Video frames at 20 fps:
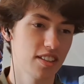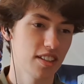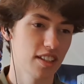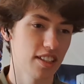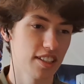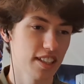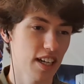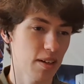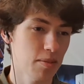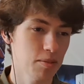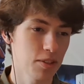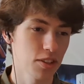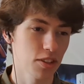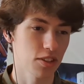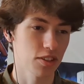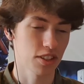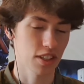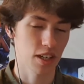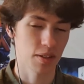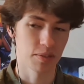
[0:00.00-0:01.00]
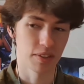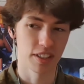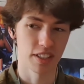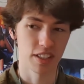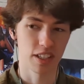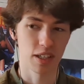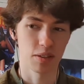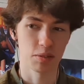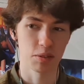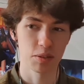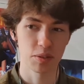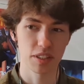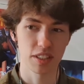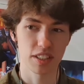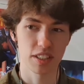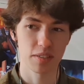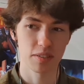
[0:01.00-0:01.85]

Exam results are coming in a couple of weeks.